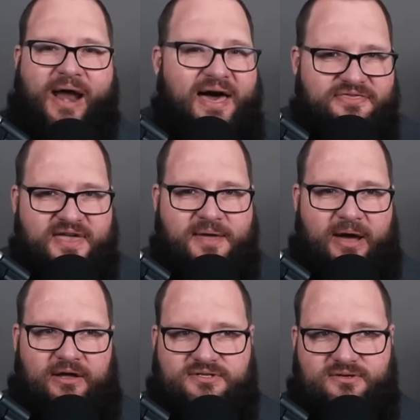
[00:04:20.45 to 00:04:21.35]
Wrath
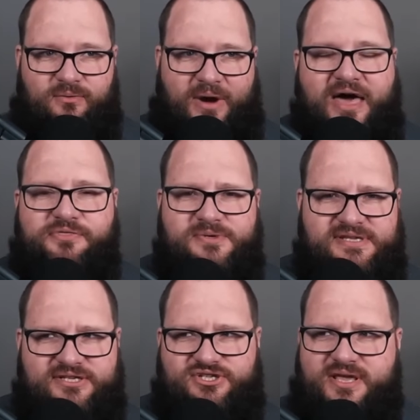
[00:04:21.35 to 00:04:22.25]
came out, and Wrath
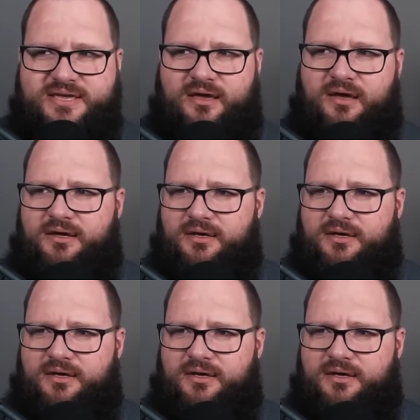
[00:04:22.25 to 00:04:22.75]
was actually